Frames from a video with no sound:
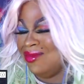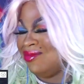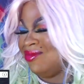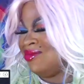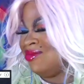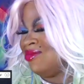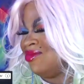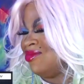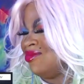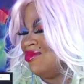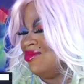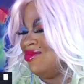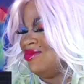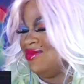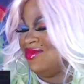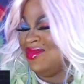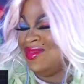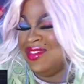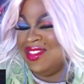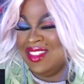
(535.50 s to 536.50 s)
Oh,
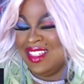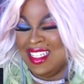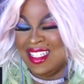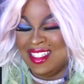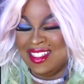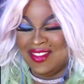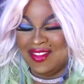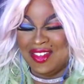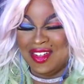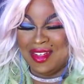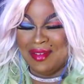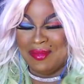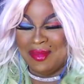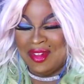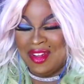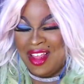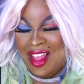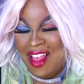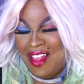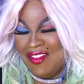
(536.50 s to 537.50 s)
I've
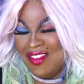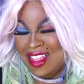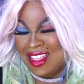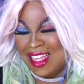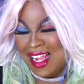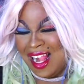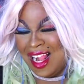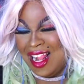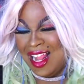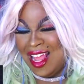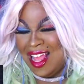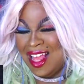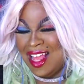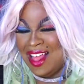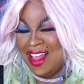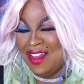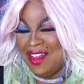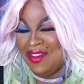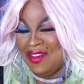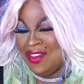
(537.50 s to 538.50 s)
dreamed of this
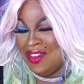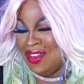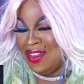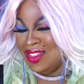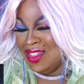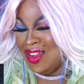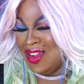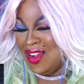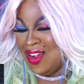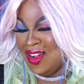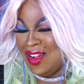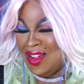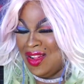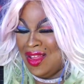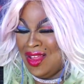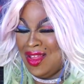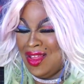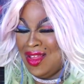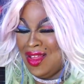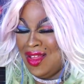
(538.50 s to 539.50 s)
love for so
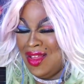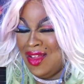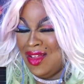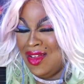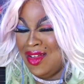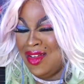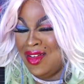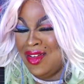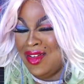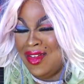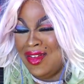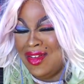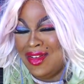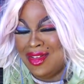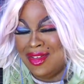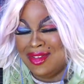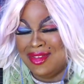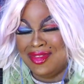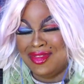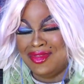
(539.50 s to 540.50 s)
long.
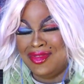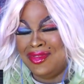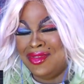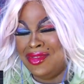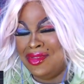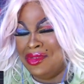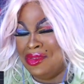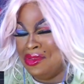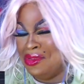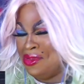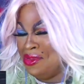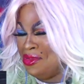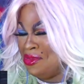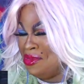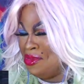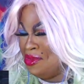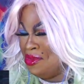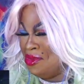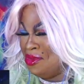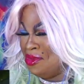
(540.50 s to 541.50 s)

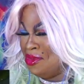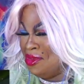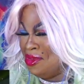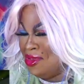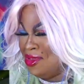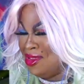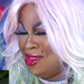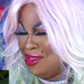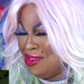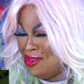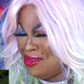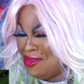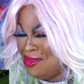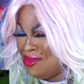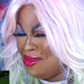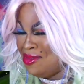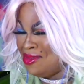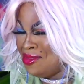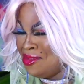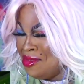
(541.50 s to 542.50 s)
Gone are
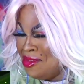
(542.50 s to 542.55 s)
the days.